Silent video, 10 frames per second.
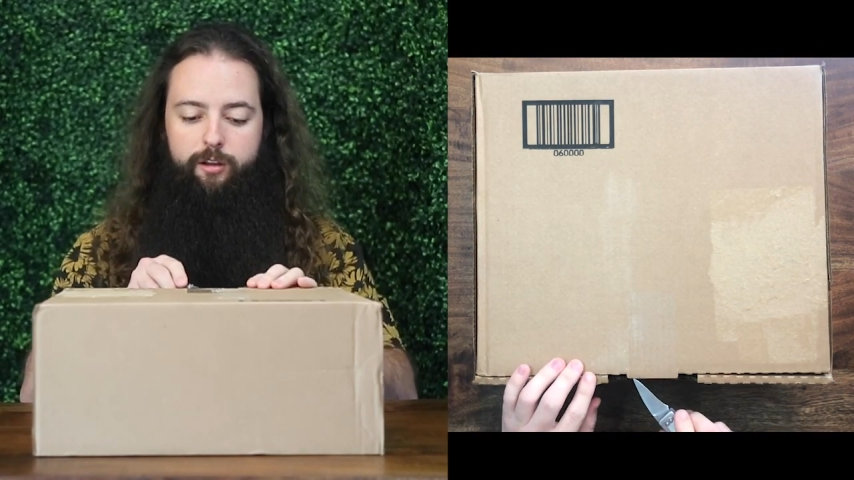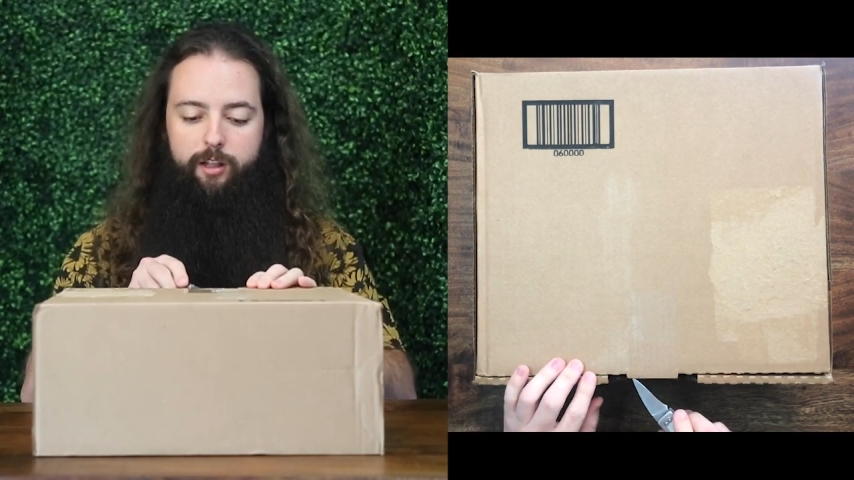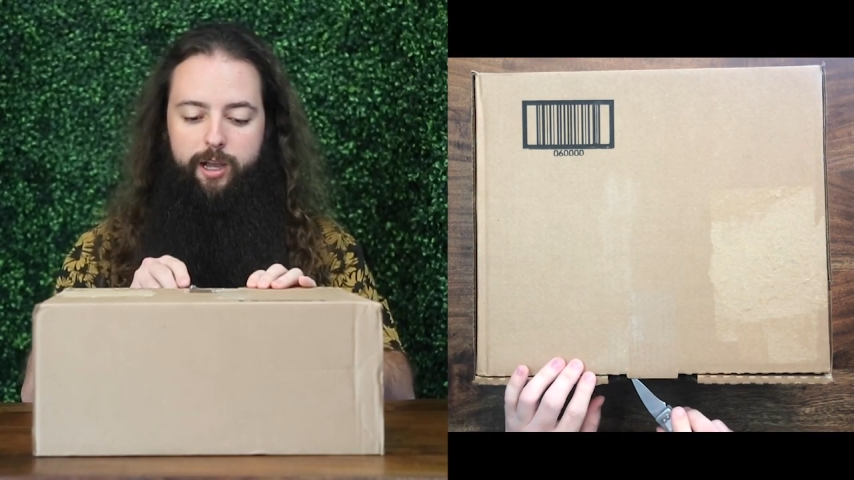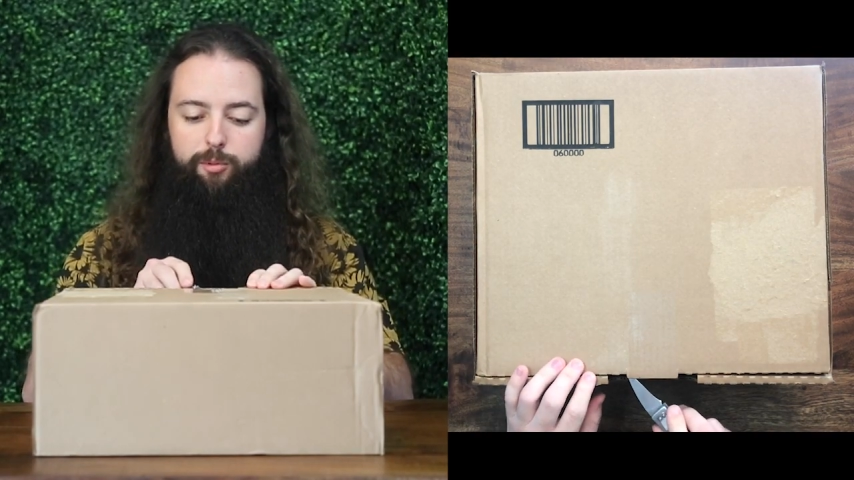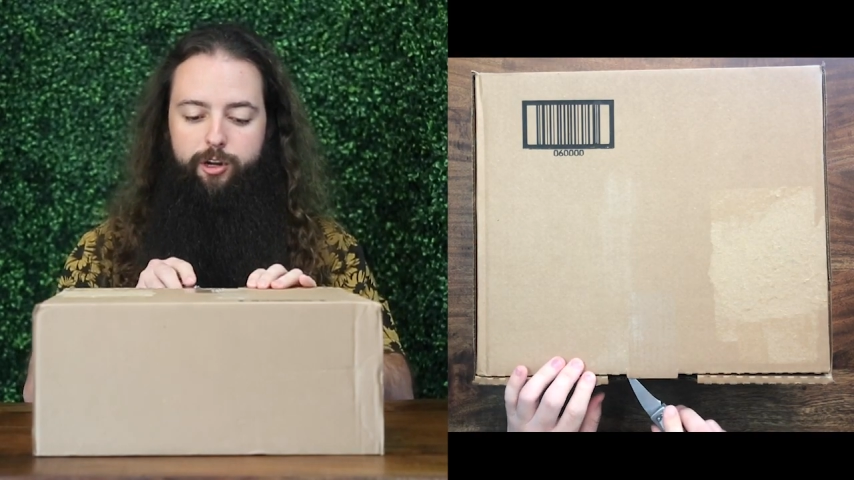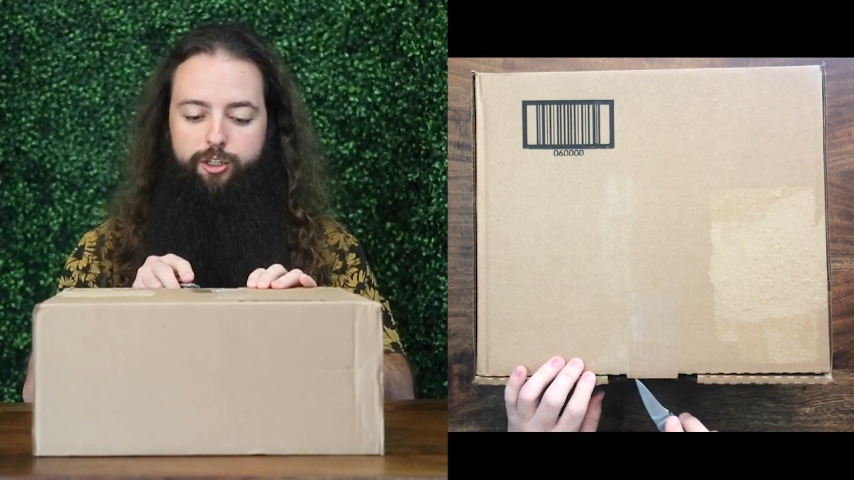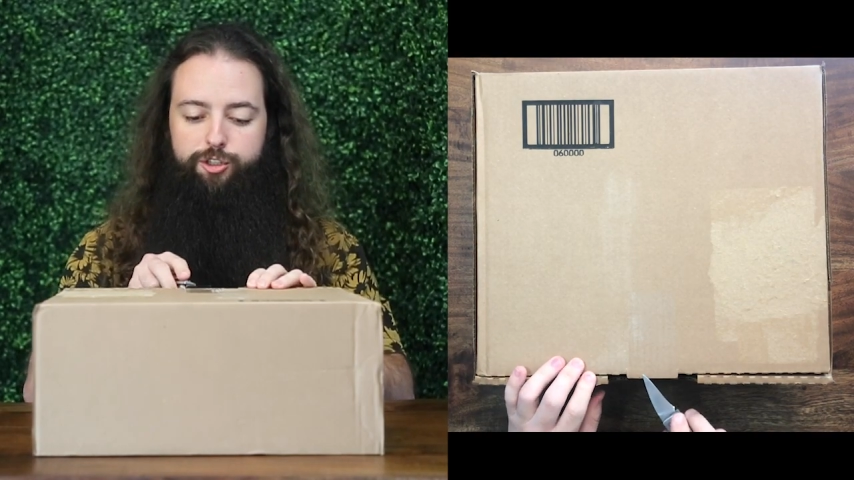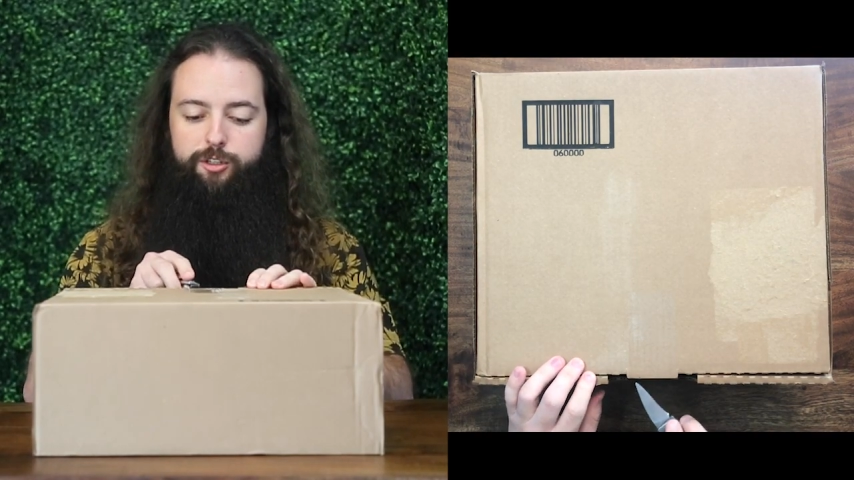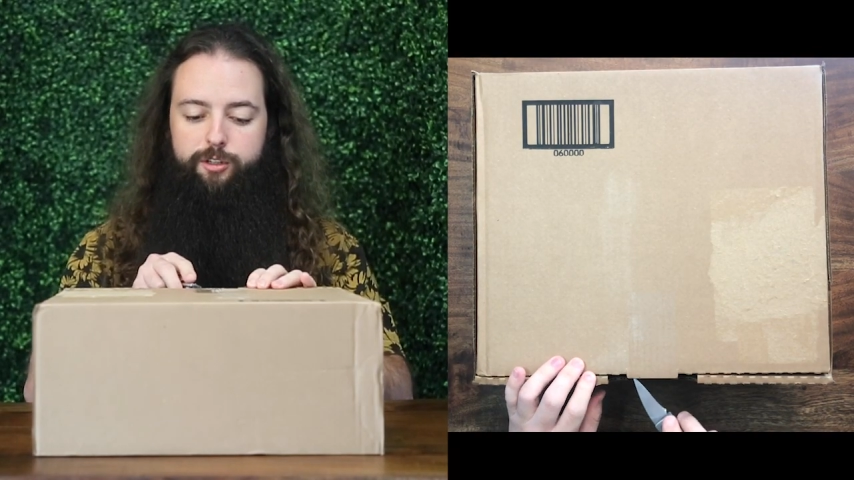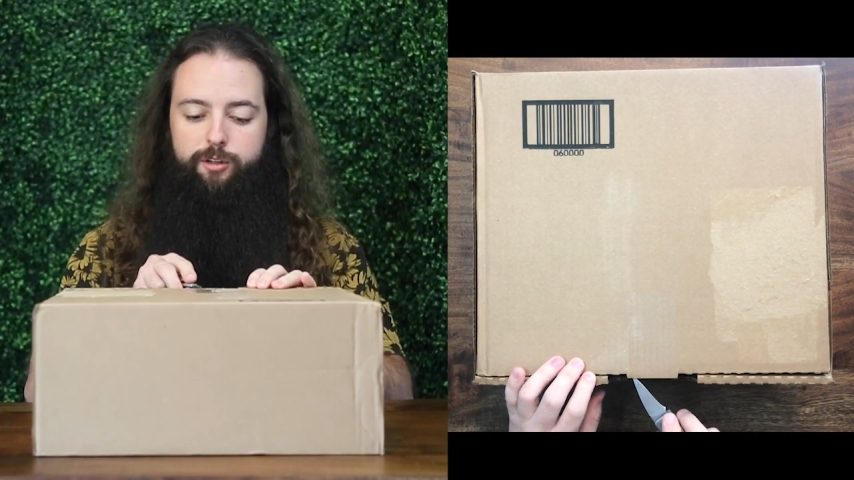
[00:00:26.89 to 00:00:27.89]

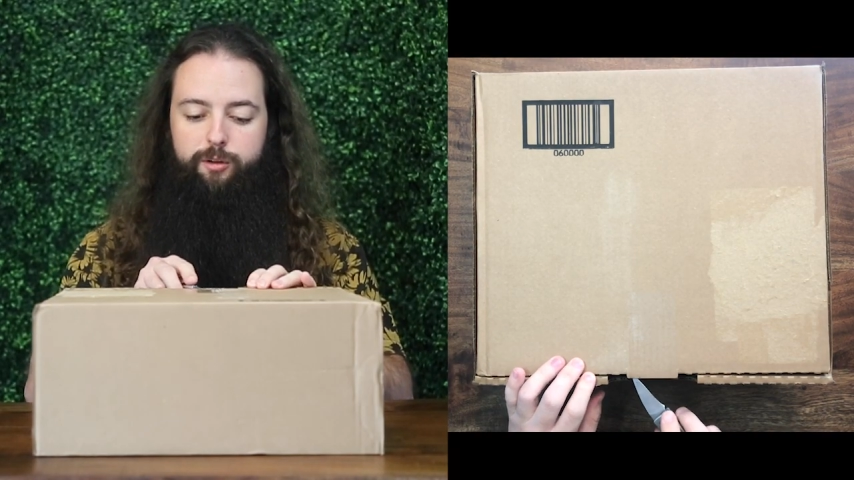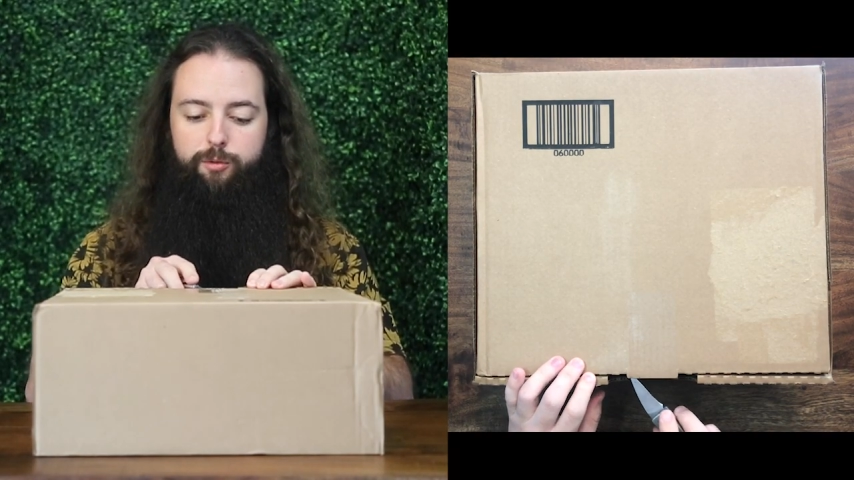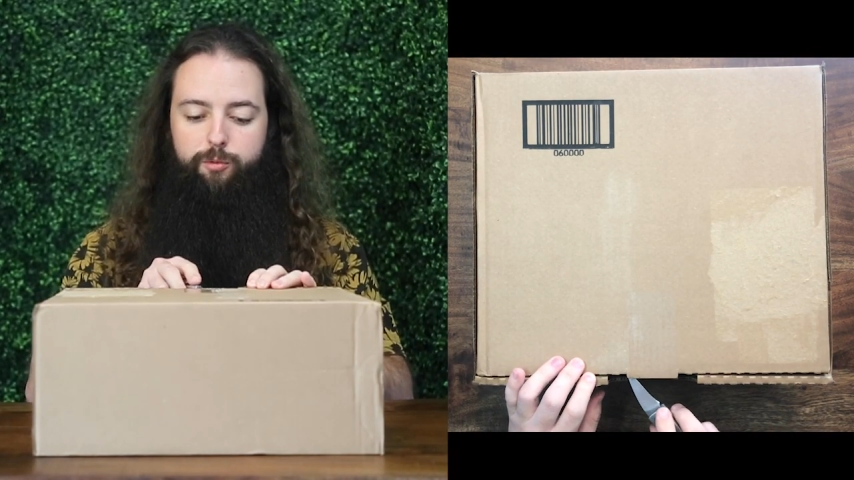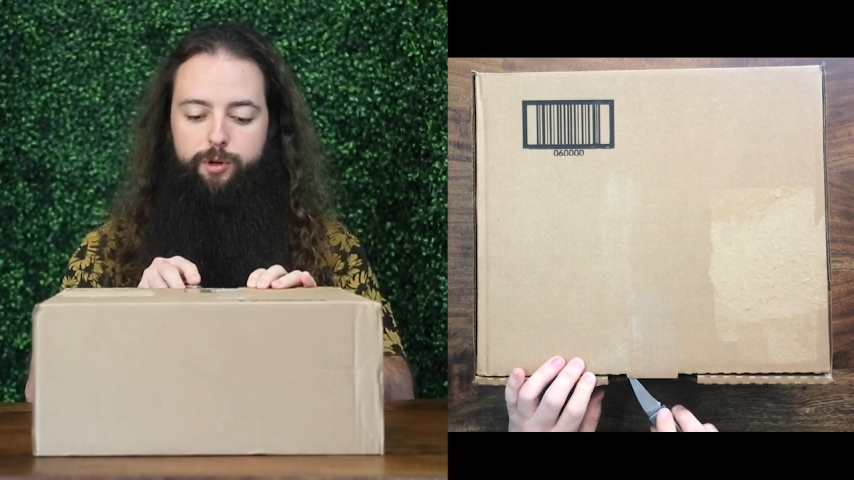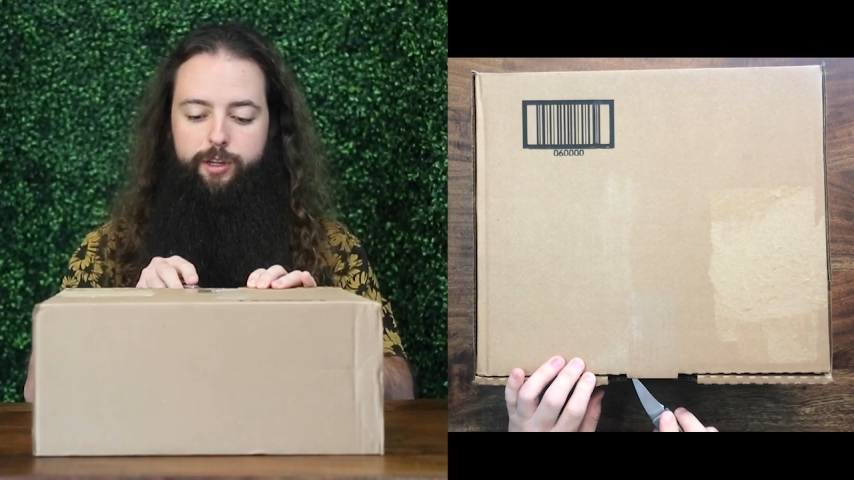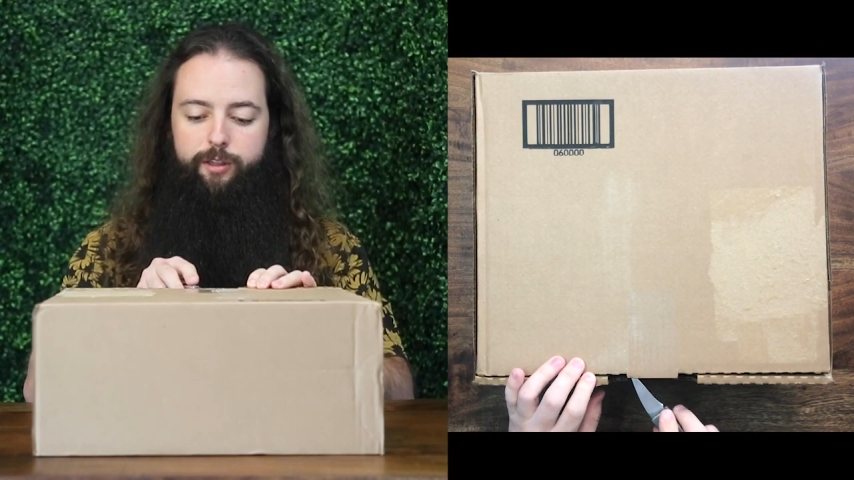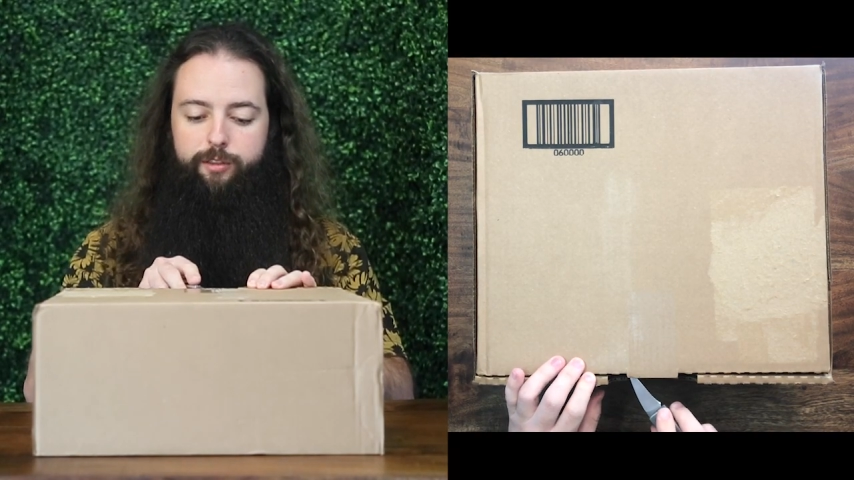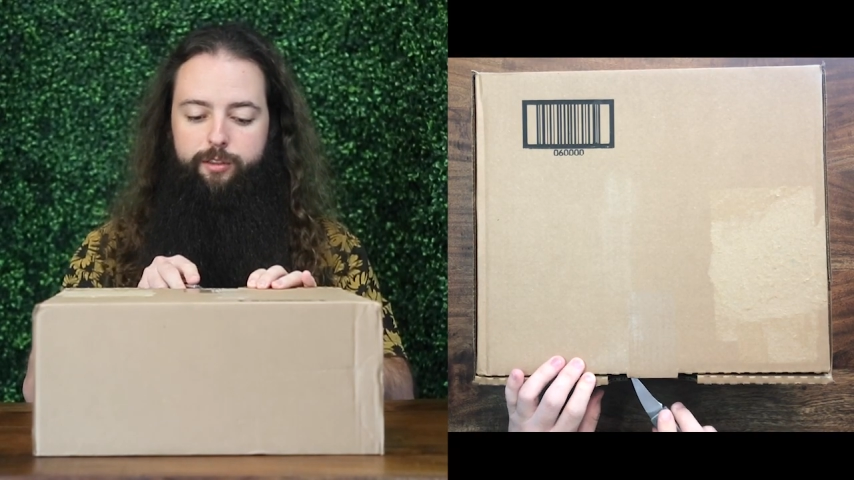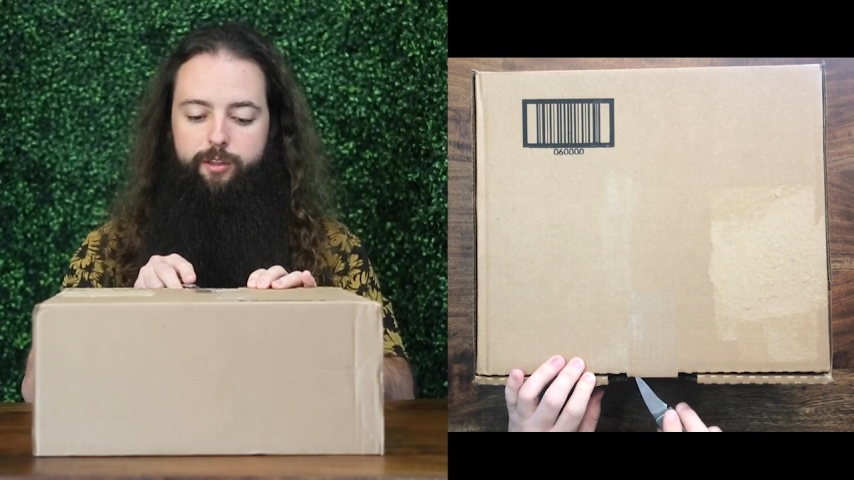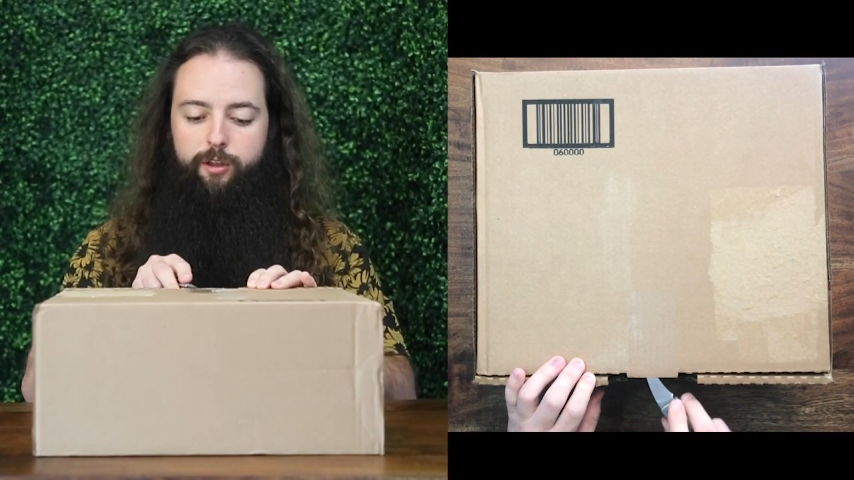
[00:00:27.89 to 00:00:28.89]
collaboration
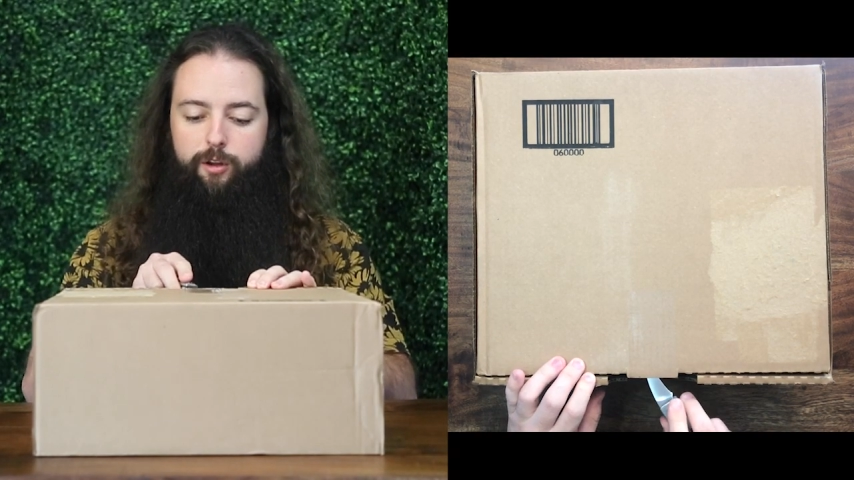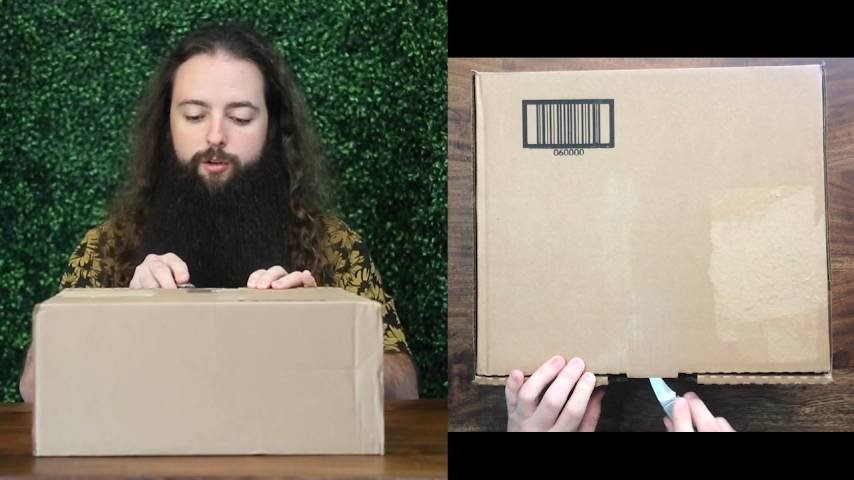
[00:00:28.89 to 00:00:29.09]
with